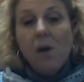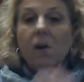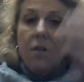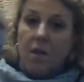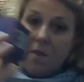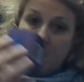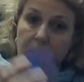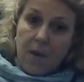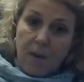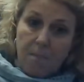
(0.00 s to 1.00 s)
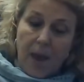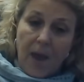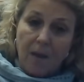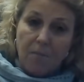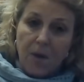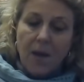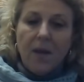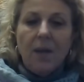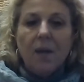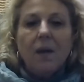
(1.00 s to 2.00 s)
than the big bag of
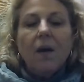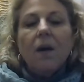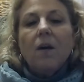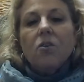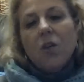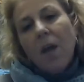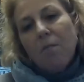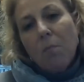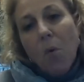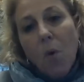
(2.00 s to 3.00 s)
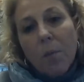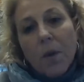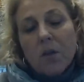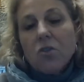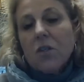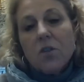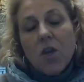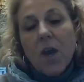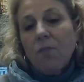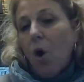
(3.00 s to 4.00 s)
money. She gave more because she
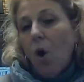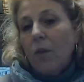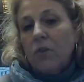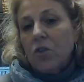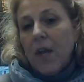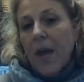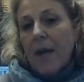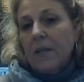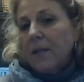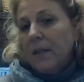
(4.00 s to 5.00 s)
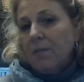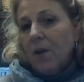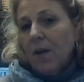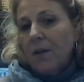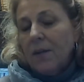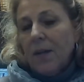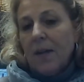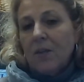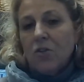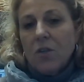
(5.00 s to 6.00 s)
gave all that she had to live on.
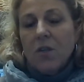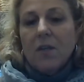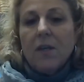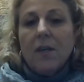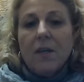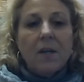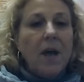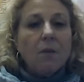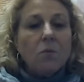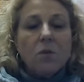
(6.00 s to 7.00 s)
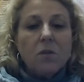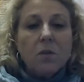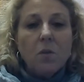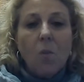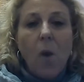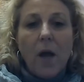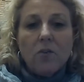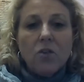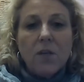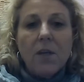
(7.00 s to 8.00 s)
And she and that was why
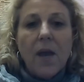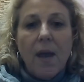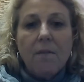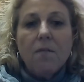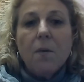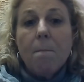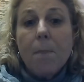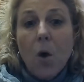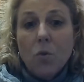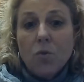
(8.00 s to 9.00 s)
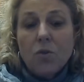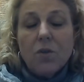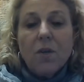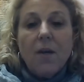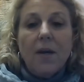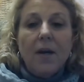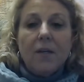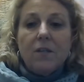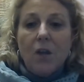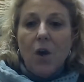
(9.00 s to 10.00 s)
she gave the most.
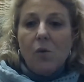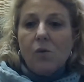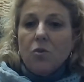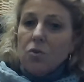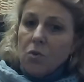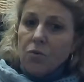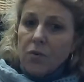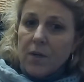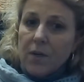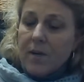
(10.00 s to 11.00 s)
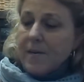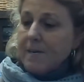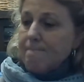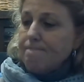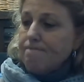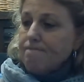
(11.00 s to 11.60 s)
So, children, um,